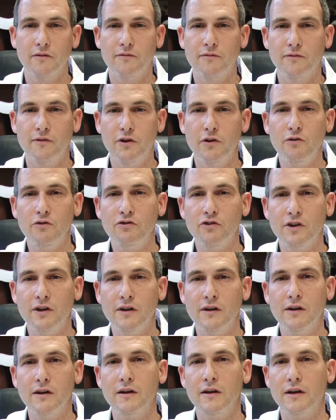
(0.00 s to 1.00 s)

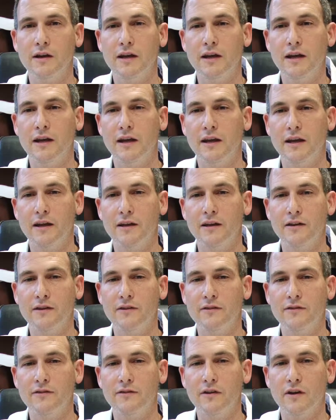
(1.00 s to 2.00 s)
Fusion
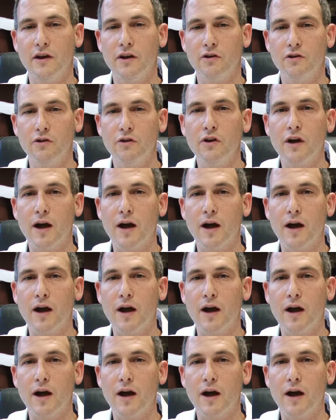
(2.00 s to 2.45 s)
is a good